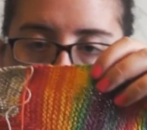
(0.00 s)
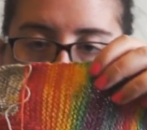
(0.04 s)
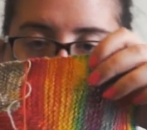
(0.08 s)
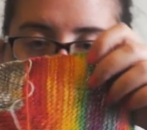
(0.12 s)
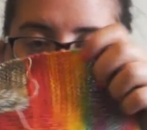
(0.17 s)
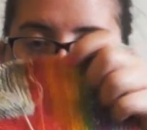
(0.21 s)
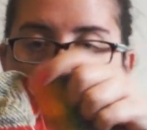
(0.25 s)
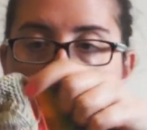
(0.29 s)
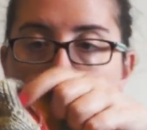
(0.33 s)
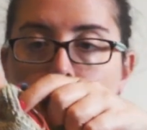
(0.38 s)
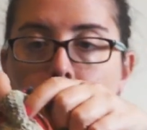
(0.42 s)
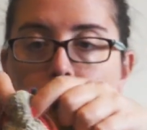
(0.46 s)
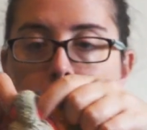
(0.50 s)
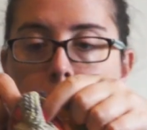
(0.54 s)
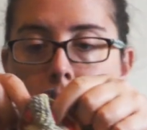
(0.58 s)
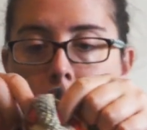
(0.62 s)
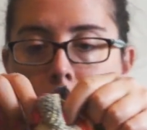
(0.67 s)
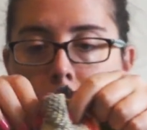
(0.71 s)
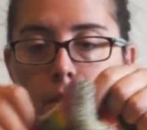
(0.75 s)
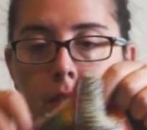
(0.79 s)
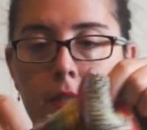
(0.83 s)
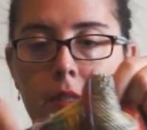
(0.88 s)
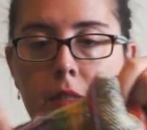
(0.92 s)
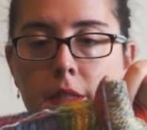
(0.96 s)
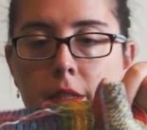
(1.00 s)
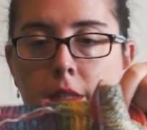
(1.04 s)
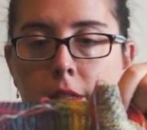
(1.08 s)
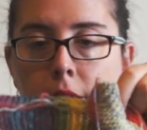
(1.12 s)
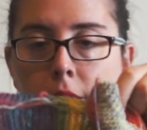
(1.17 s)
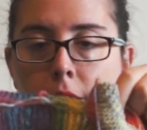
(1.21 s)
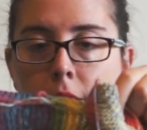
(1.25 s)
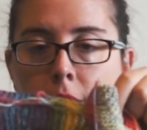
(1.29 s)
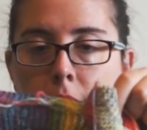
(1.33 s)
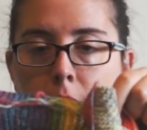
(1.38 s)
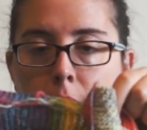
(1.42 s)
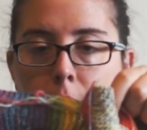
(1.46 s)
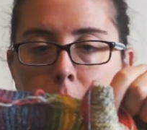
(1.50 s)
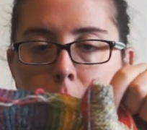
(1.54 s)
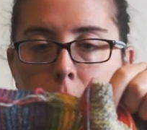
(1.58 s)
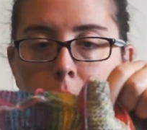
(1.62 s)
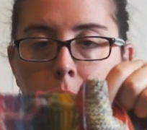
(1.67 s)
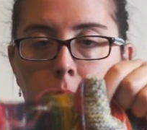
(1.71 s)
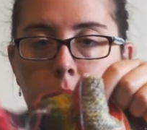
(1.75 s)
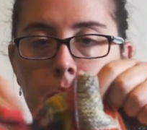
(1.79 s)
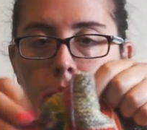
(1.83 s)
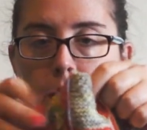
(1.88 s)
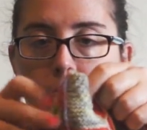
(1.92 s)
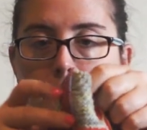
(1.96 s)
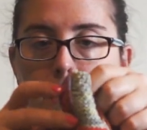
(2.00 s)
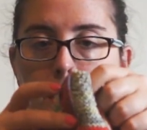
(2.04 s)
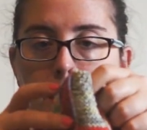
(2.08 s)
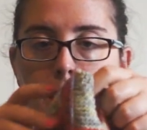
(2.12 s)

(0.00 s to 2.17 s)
I mean, I know they're different, but